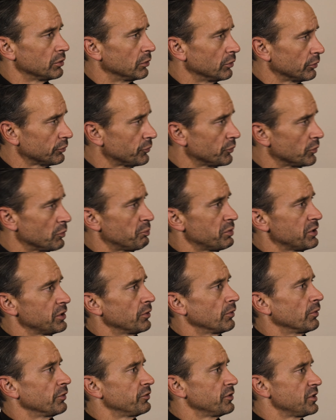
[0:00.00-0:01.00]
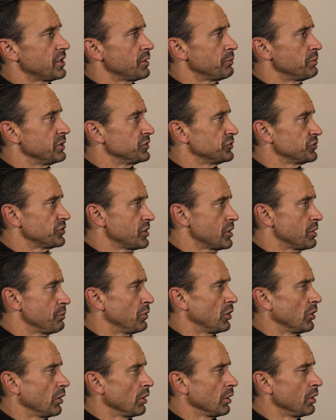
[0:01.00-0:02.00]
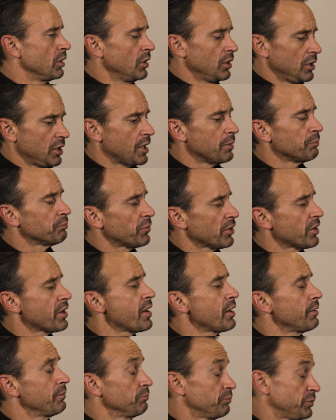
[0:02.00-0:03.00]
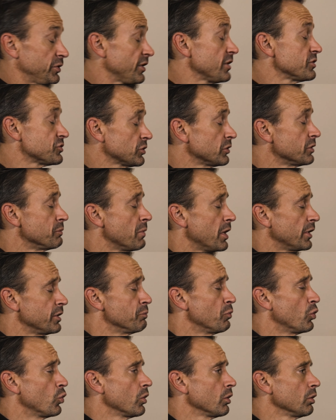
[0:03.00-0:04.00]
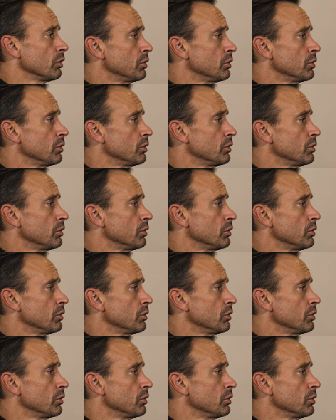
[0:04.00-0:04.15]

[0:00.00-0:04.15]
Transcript: look to appeal at the ABCMR, and potentially many more.